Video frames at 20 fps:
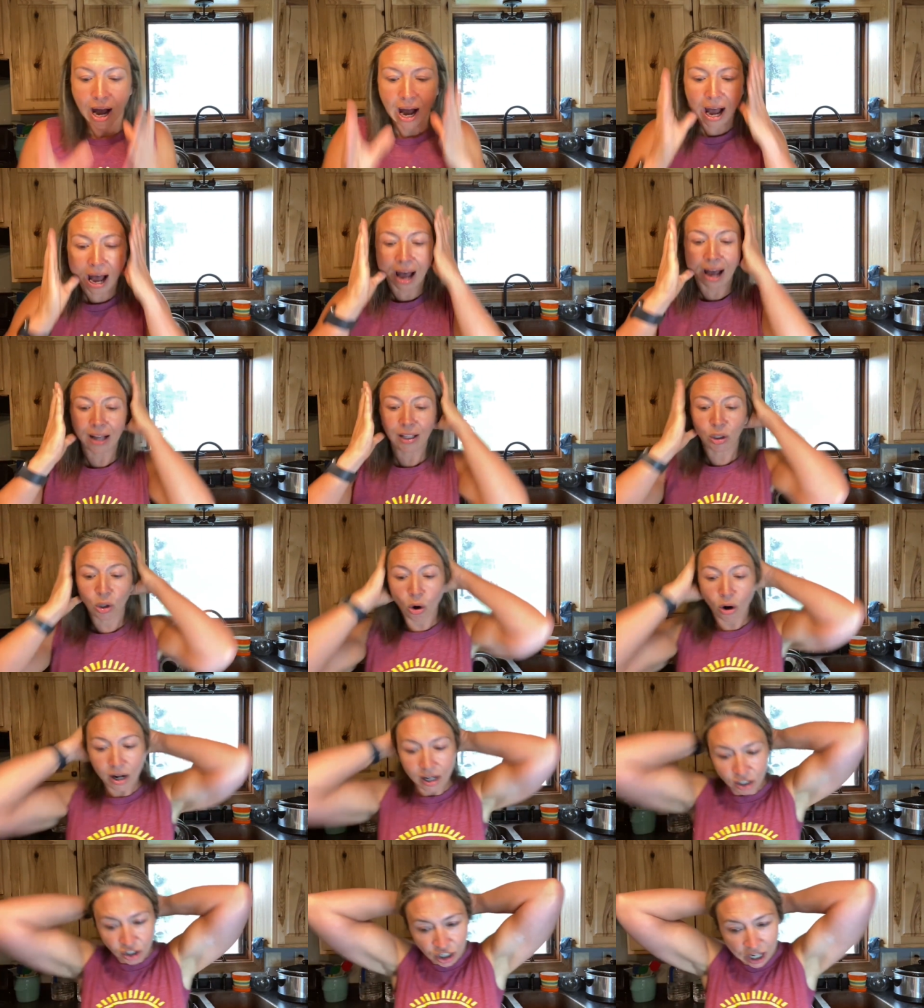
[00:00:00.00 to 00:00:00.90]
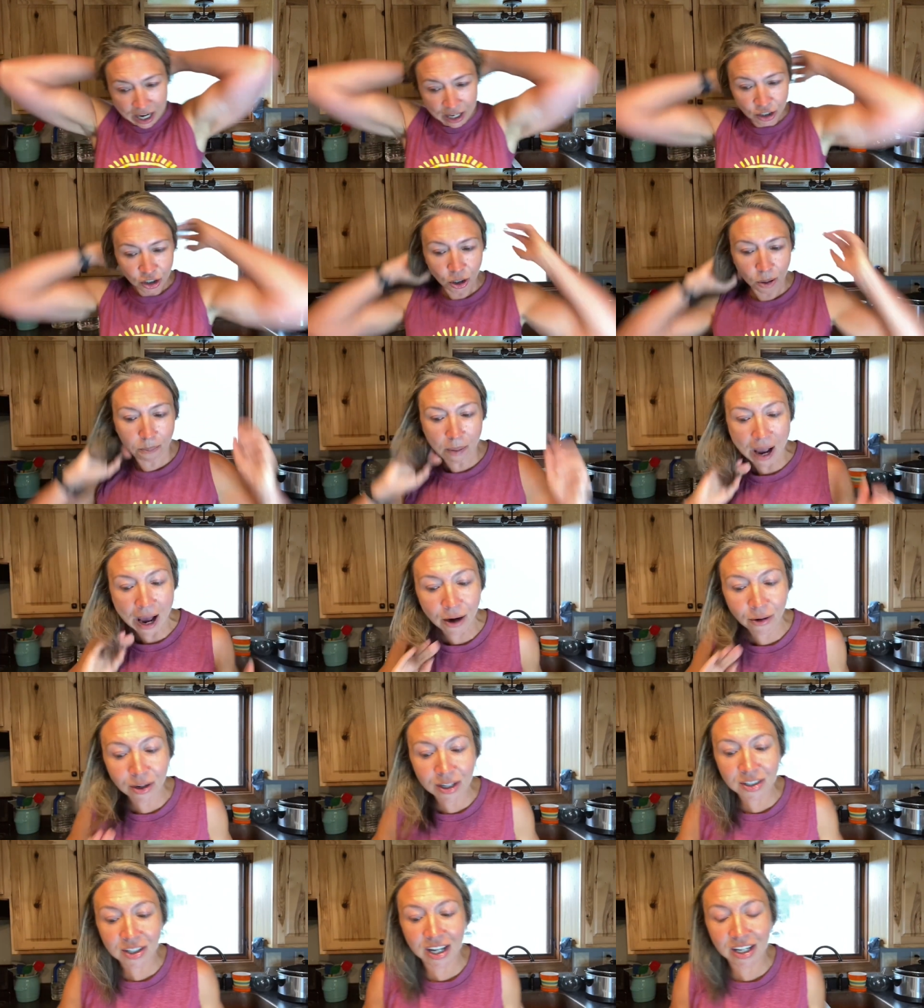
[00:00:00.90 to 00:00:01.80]
Uh, Lori, change your
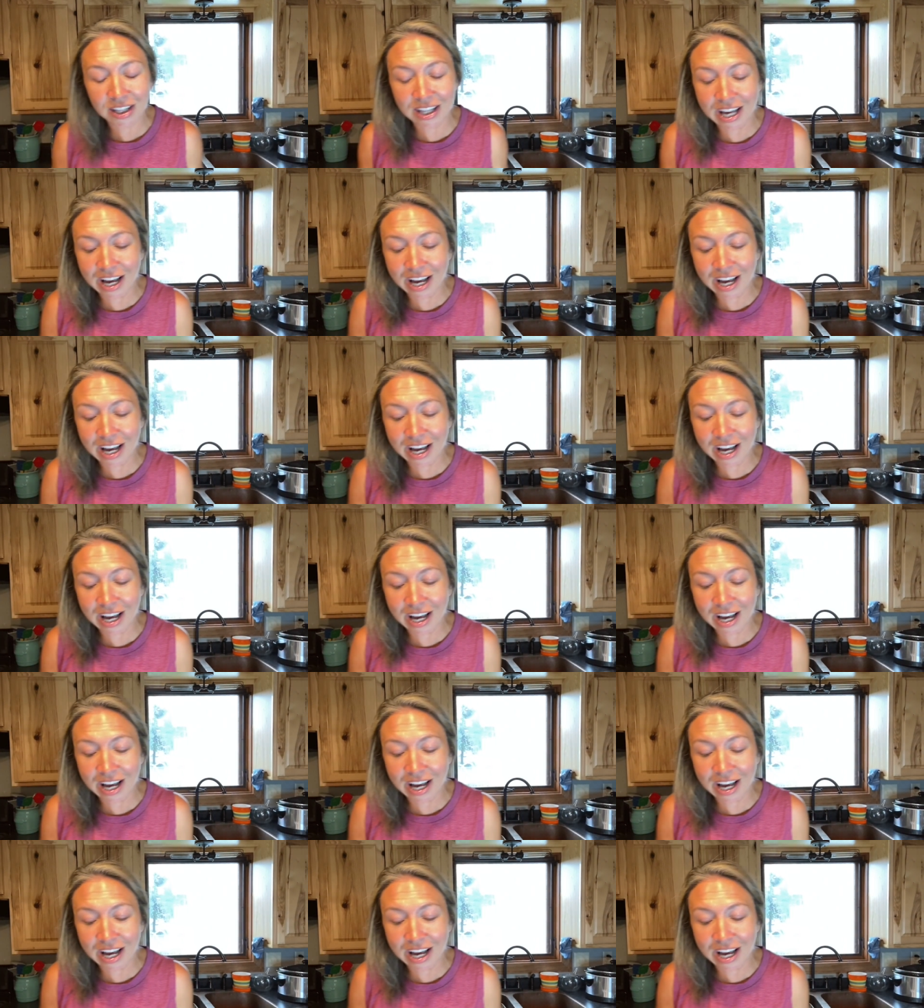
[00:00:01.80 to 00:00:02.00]
batteries like